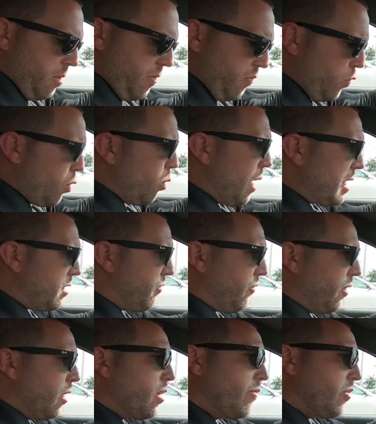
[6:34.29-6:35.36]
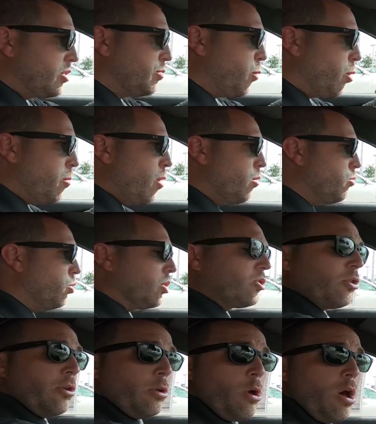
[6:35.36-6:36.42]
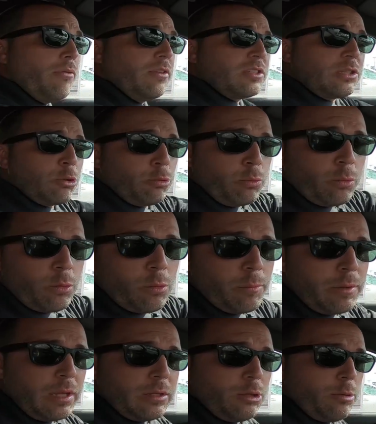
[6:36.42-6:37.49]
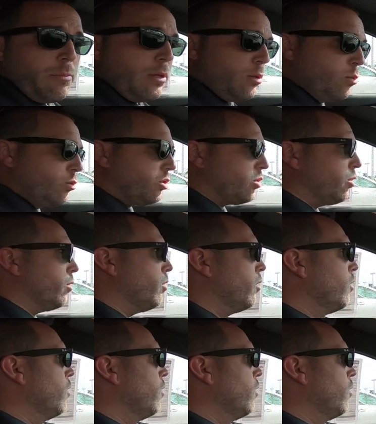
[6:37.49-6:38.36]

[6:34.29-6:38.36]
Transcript: If you don't like the feeling of the sport mode, you can turn it off. The steering wheel will be a little bit looser.